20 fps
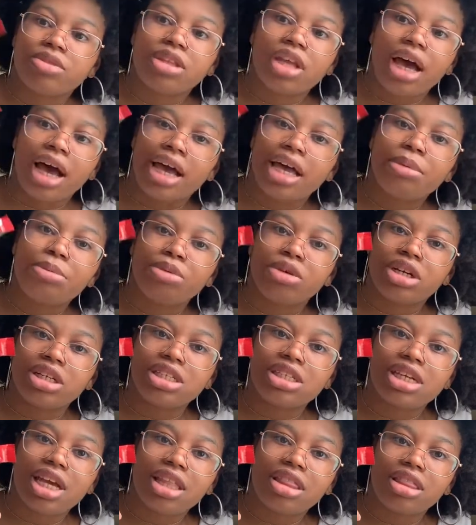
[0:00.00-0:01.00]
I
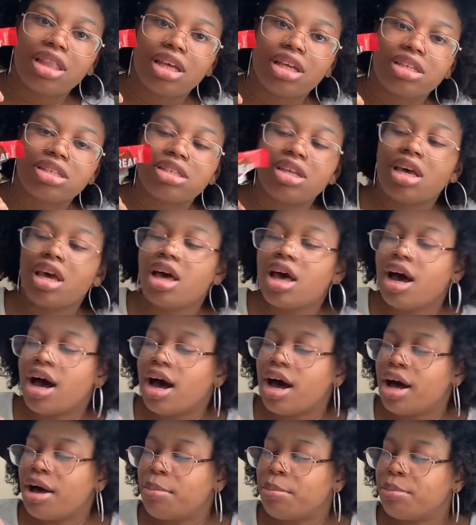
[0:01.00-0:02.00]
appreciate this.
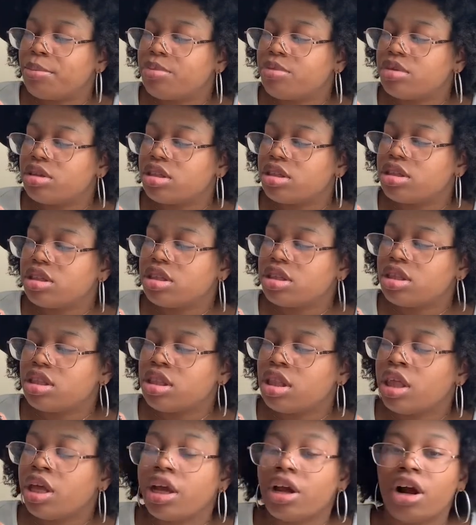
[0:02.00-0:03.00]

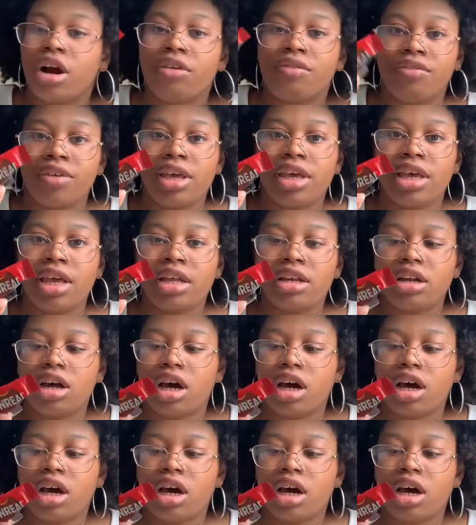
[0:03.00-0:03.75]
They are vegan,